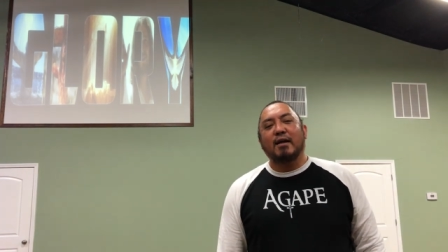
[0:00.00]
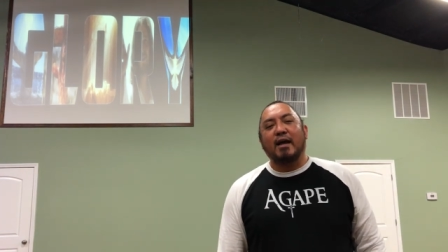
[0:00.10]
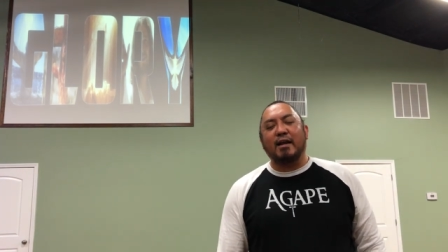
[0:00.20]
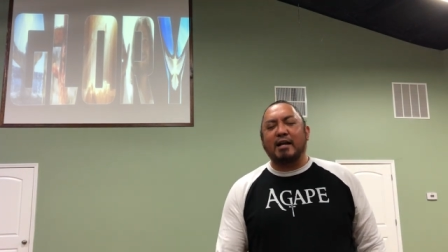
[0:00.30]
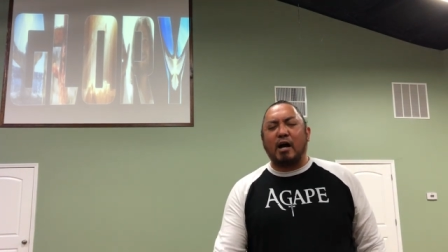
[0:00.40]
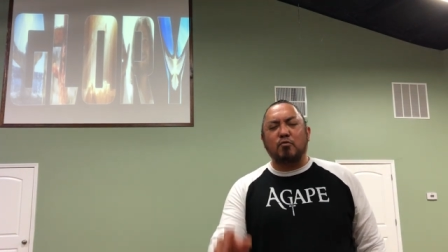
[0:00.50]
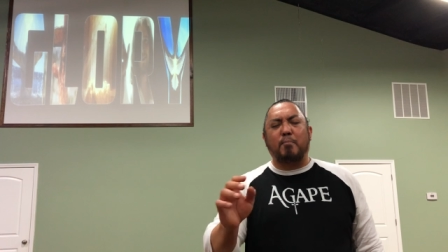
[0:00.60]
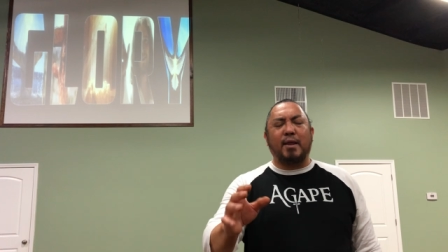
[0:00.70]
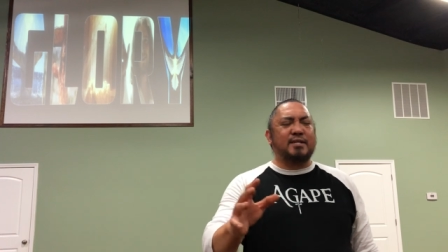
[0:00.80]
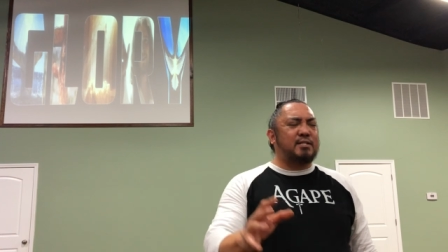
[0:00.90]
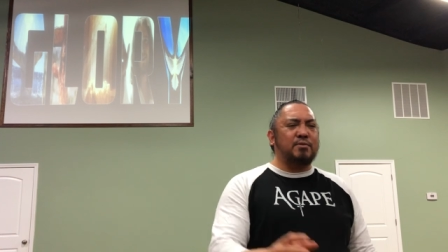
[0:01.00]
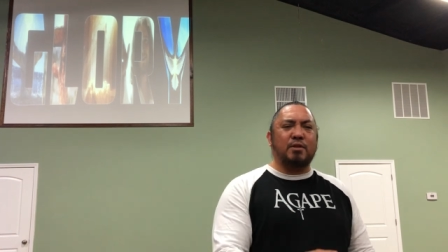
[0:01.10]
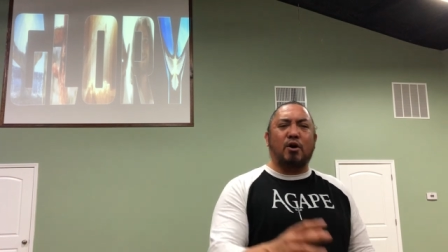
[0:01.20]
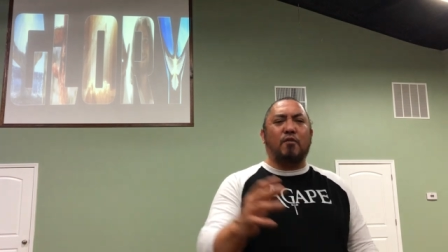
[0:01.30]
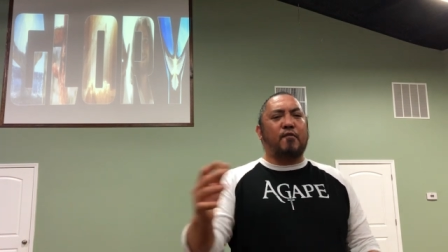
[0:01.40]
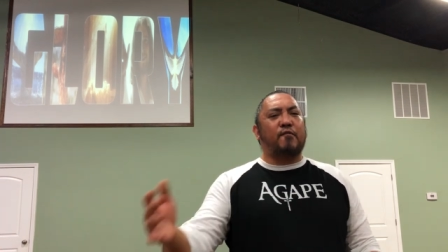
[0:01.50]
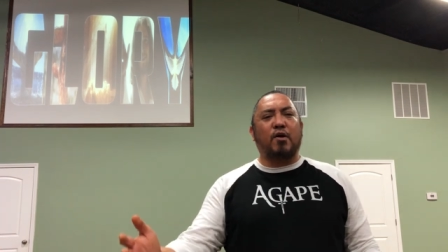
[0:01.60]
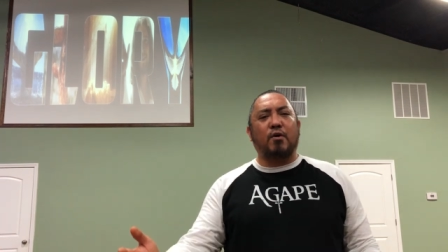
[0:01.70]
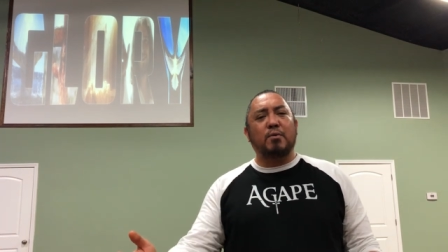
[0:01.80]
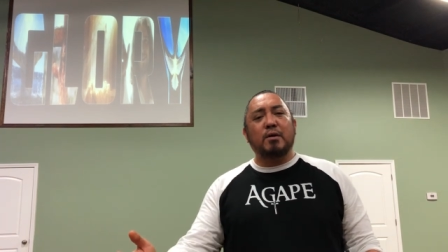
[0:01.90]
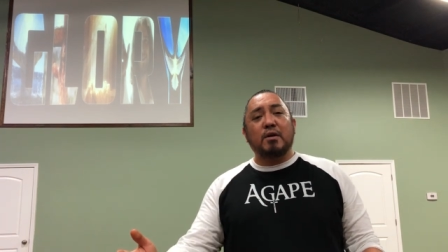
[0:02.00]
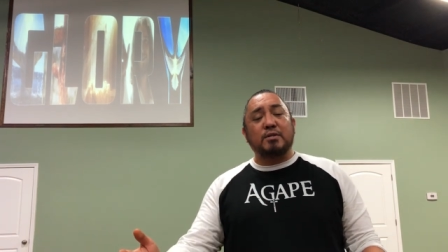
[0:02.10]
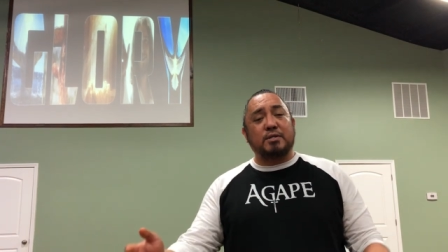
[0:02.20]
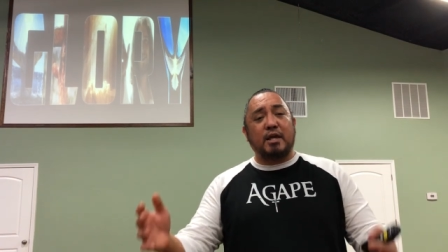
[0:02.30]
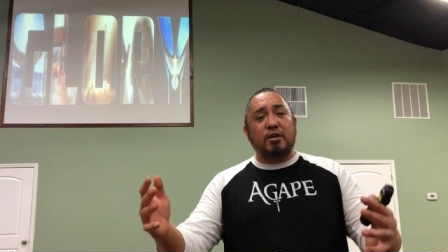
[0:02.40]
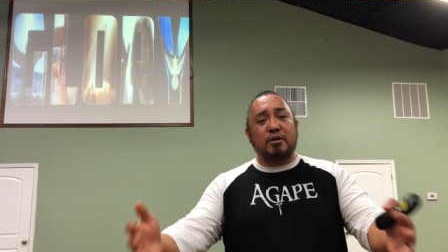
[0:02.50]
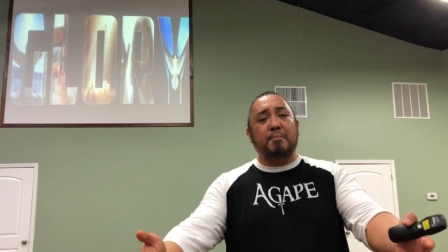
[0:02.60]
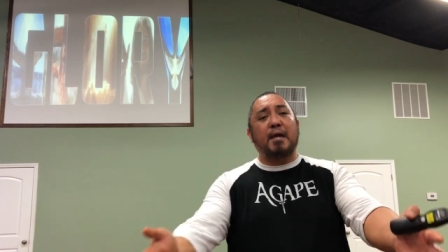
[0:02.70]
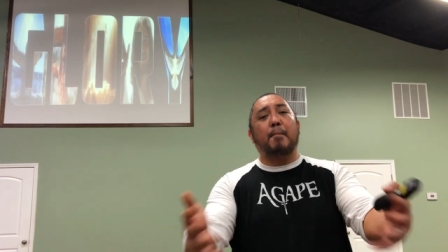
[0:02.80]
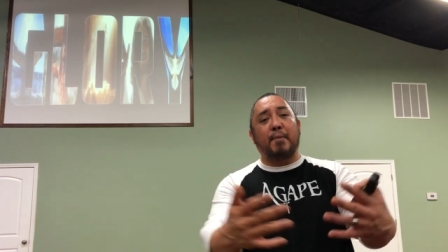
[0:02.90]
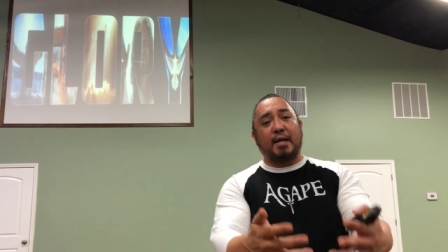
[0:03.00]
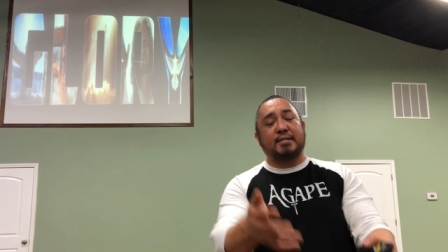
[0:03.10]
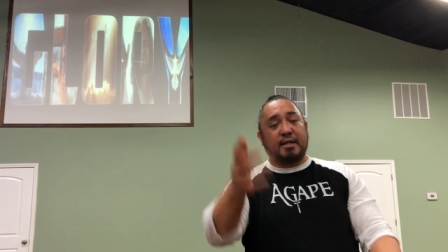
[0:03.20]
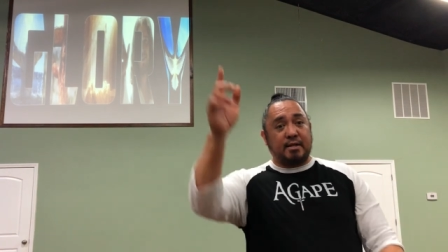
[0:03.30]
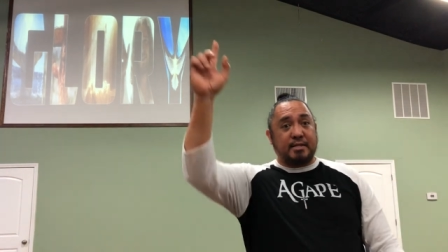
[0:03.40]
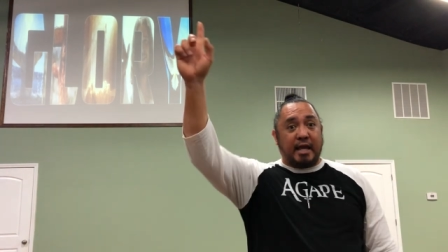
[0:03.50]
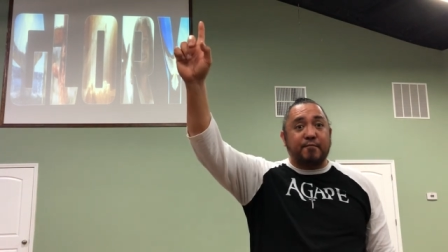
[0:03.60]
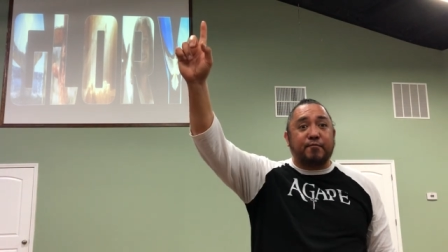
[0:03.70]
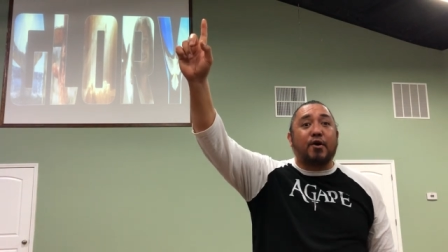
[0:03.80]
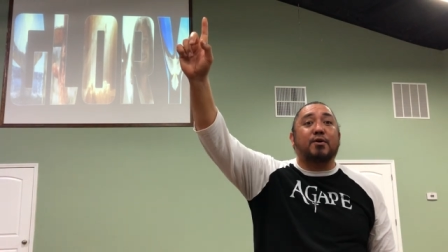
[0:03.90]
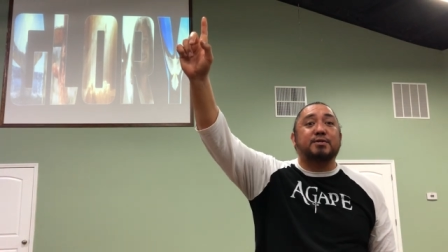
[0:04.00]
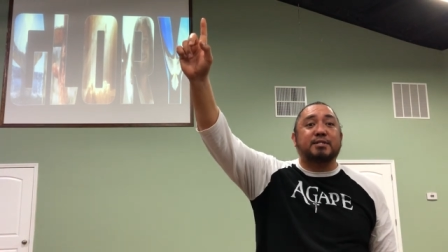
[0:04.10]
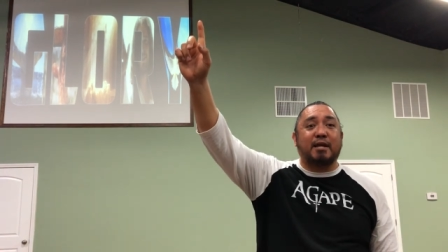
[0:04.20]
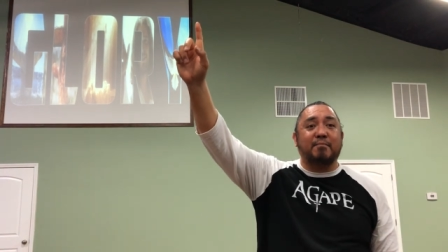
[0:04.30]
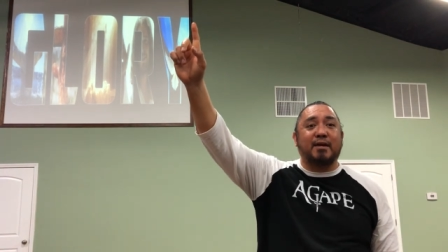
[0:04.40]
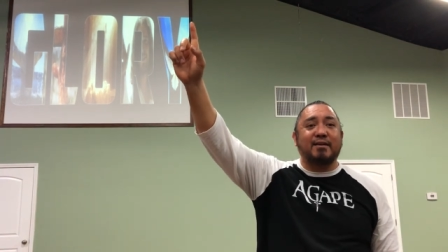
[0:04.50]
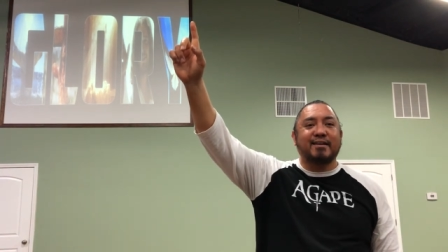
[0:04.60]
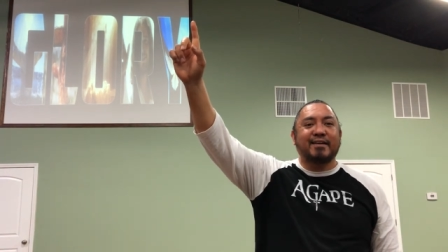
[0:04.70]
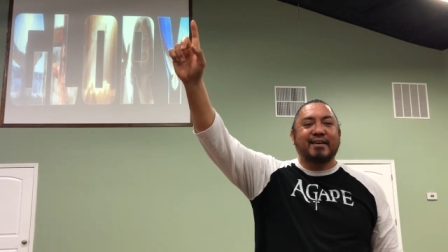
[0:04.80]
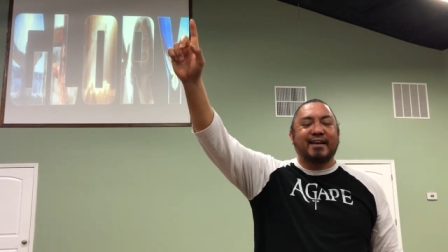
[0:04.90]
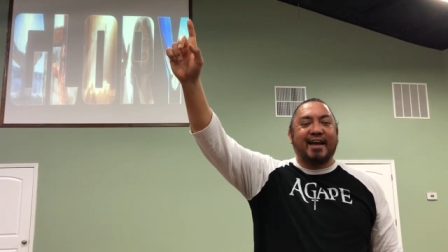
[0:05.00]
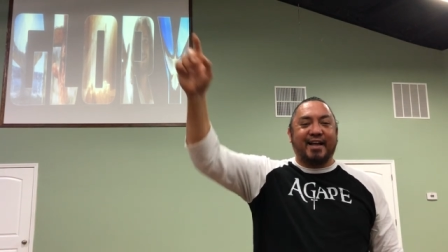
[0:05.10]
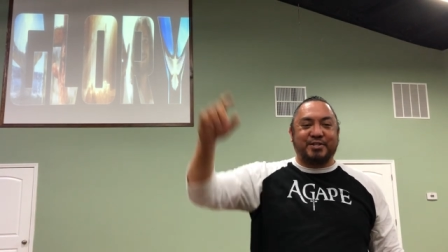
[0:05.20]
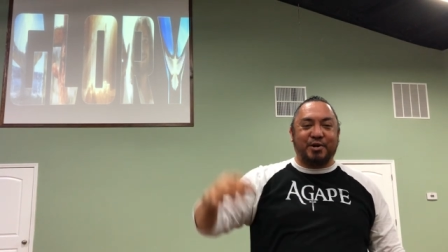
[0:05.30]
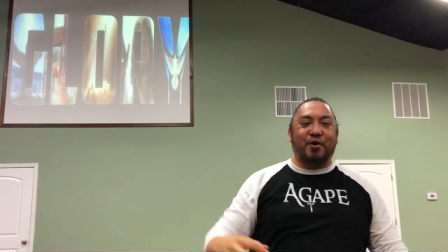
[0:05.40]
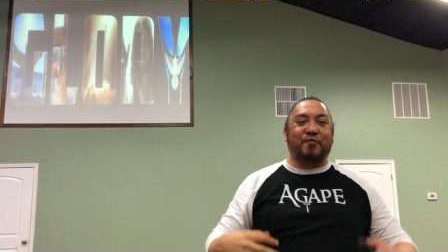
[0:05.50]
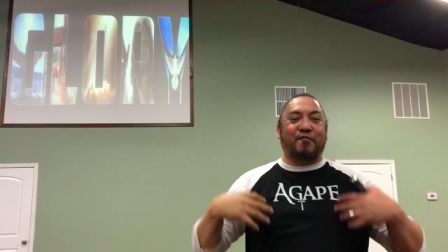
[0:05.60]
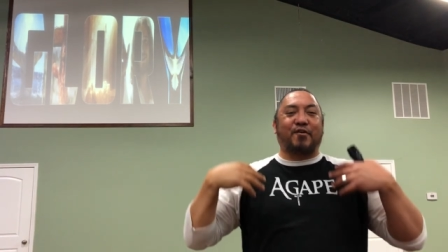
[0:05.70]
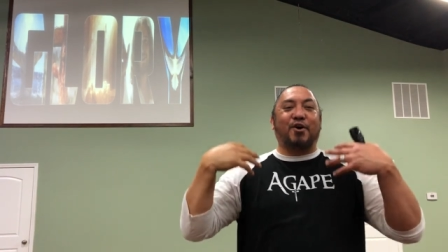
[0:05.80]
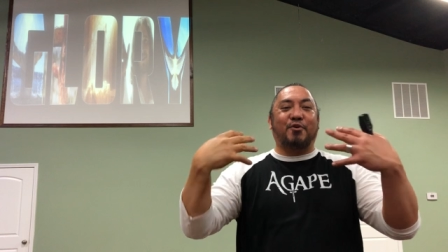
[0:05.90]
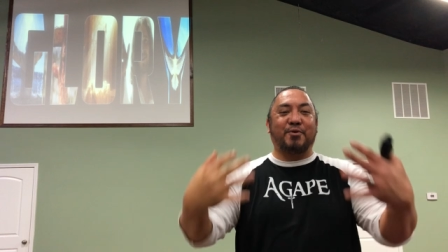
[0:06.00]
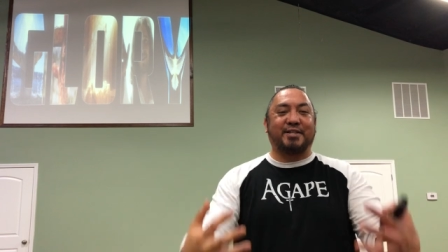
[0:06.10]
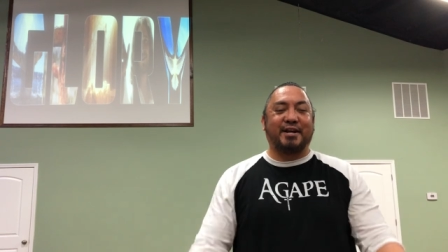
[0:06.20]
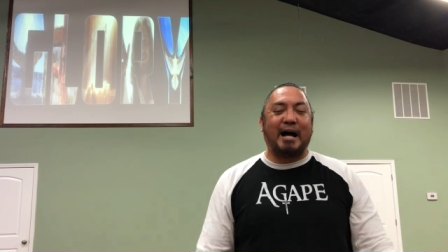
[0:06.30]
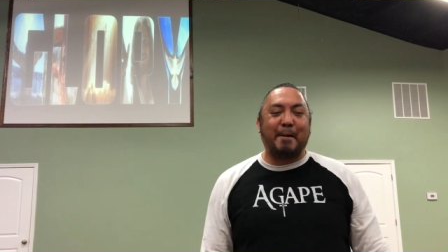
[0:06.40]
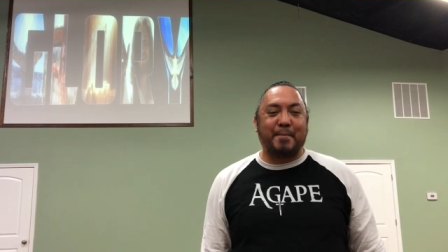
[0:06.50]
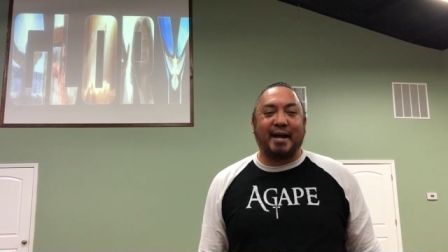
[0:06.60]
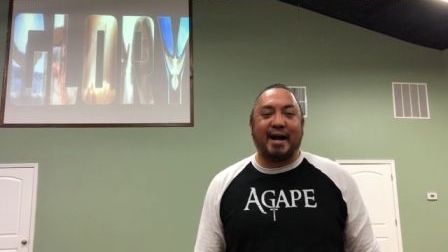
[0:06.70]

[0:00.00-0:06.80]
and God will bless you in the overflow so that you can be a blessing unto Him first, amen, and to overflow with agape.